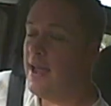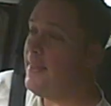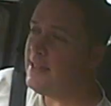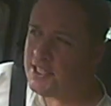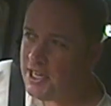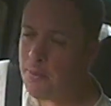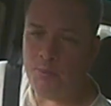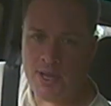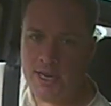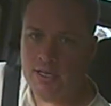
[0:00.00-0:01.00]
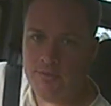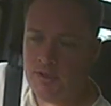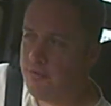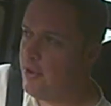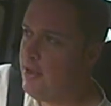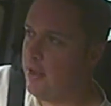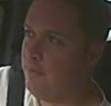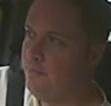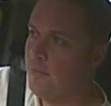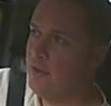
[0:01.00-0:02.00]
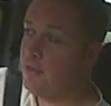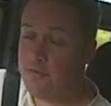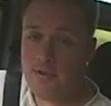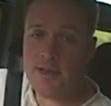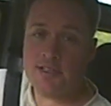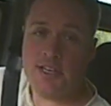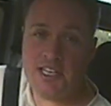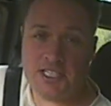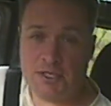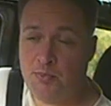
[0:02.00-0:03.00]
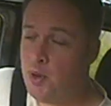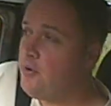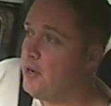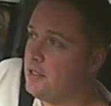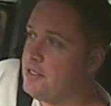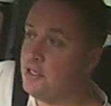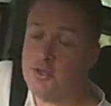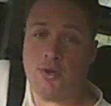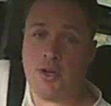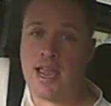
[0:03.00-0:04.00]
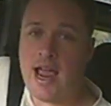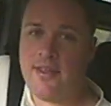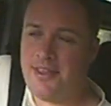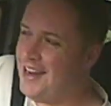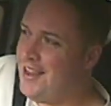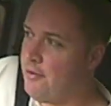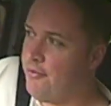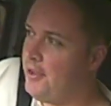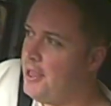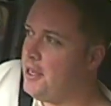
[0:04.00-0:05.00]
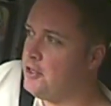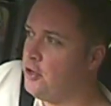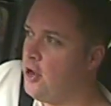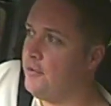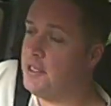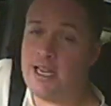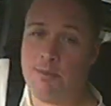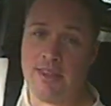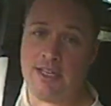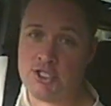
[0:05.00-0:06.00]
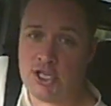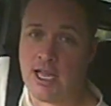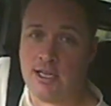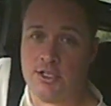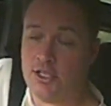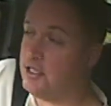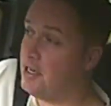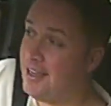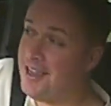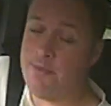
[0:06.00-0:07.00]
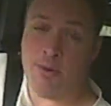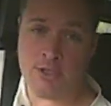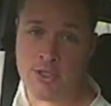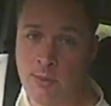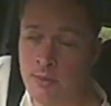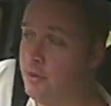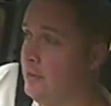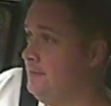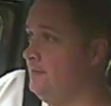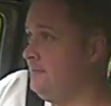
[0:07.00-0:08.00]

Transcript: And that's the appeal of a Defender. The Defender's an experience, the sort of car that you never forget you're driving, something that challenges you, to keep on top of it.